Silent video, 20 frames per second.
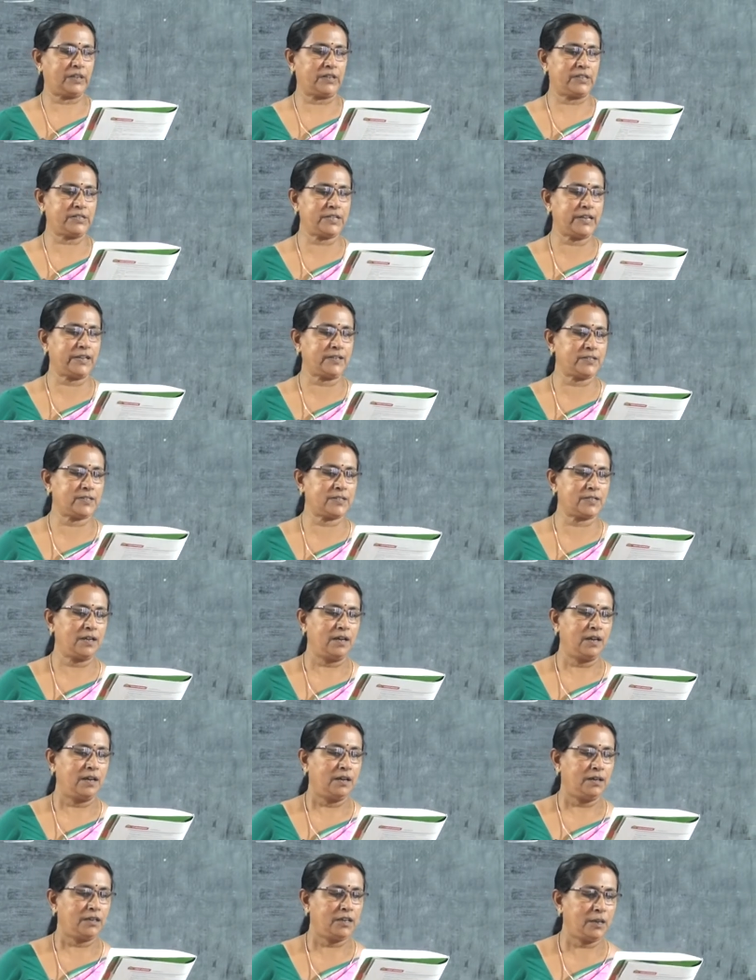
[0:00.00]
6,
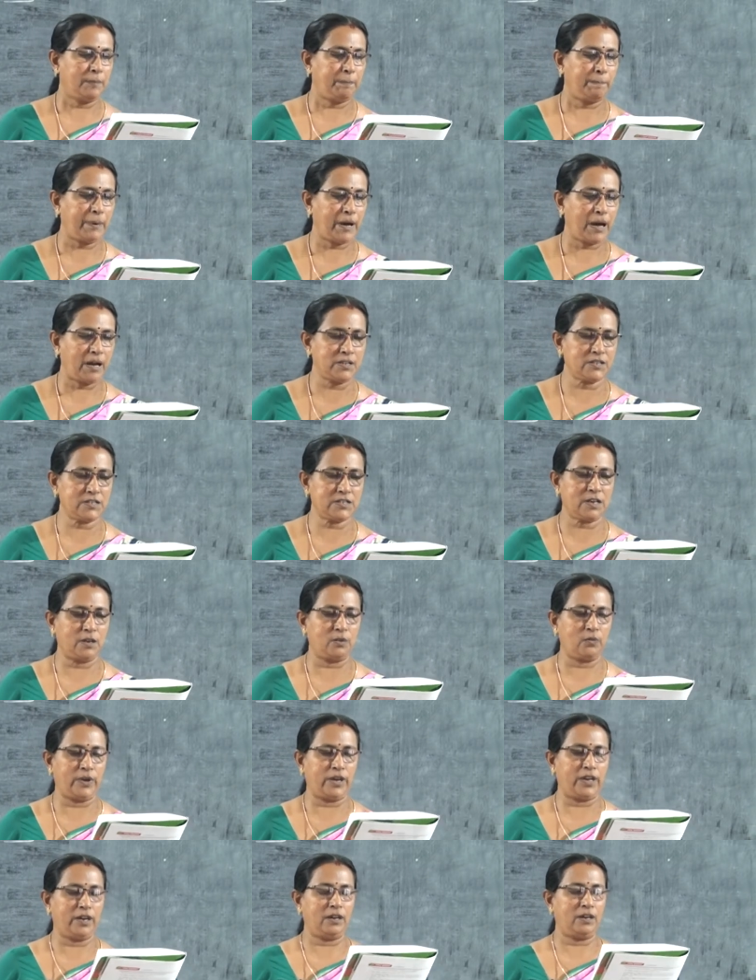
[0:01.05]
he passed
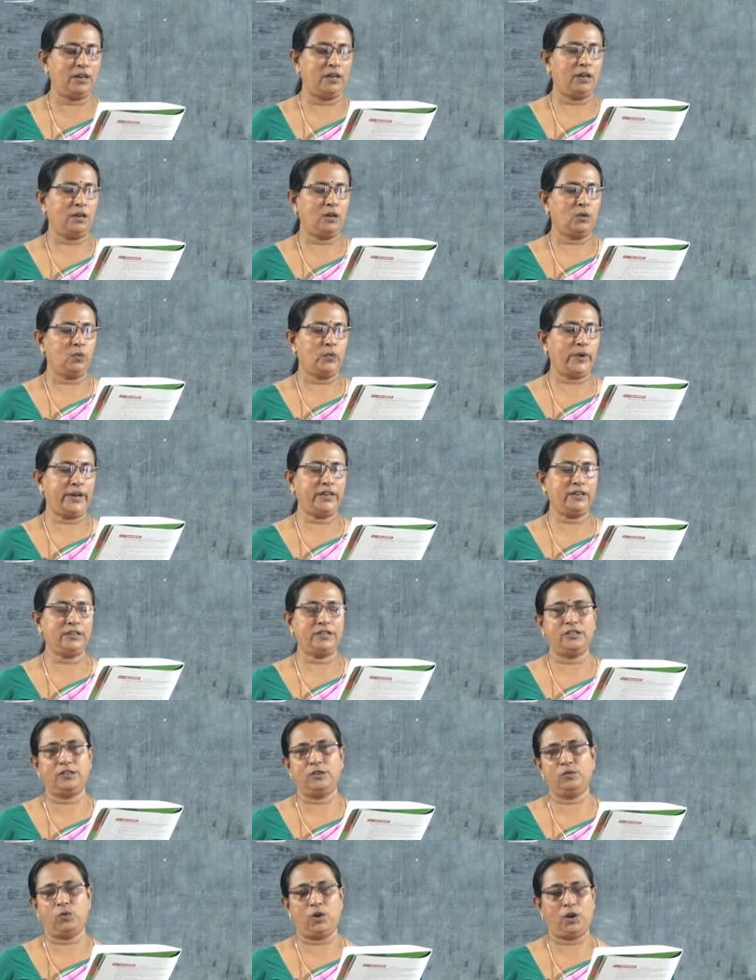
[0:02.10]
away when
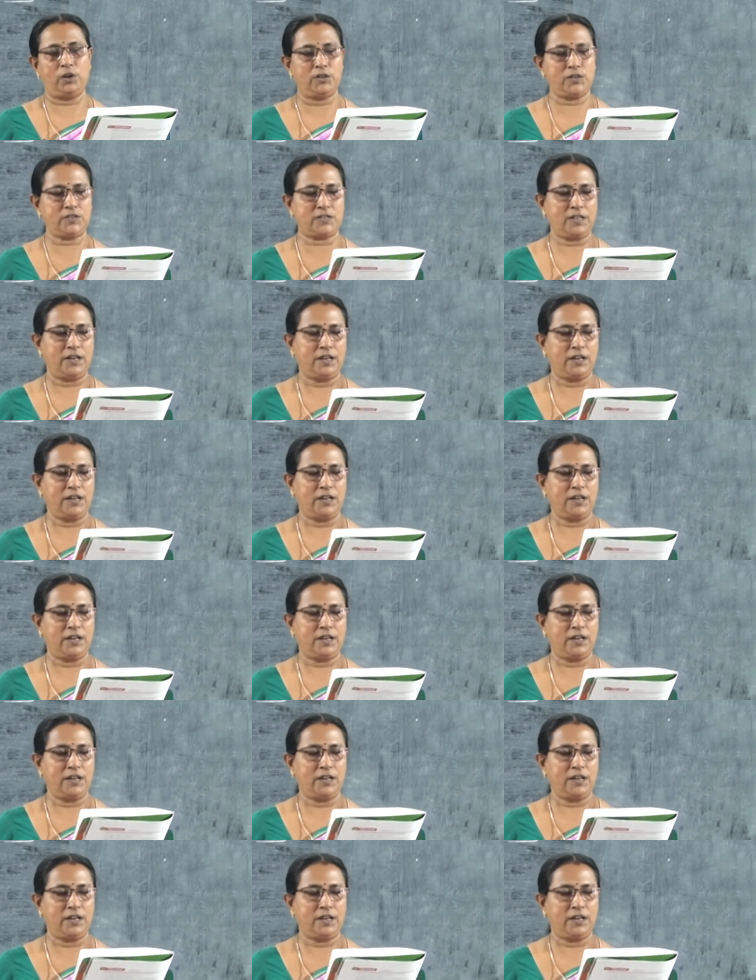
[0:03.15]
he was